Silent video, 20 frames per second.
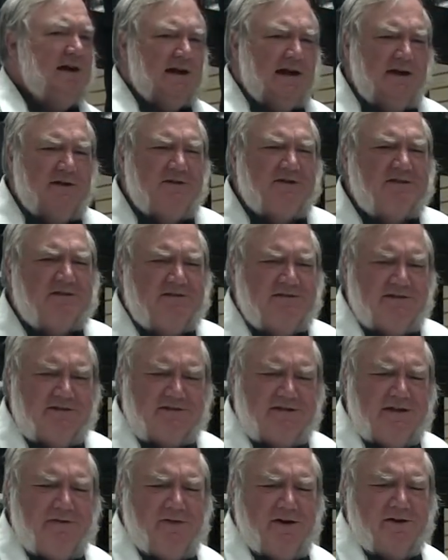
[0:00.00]
And
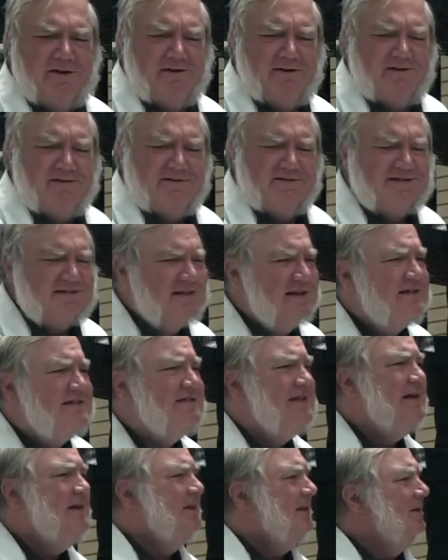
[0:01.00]
just give a
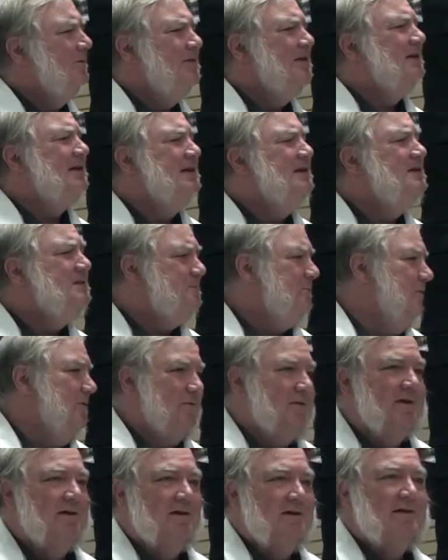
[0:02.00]
1/16 of a teaspoon
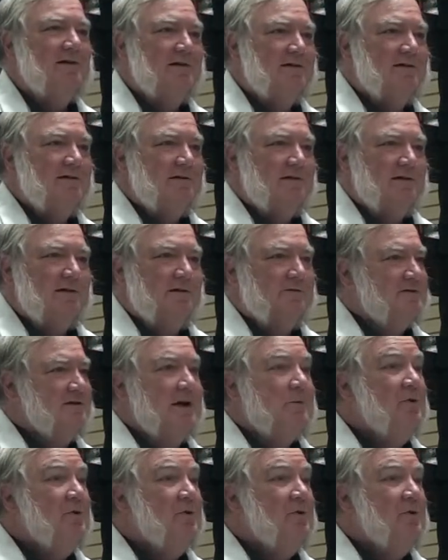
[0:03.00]
of, say,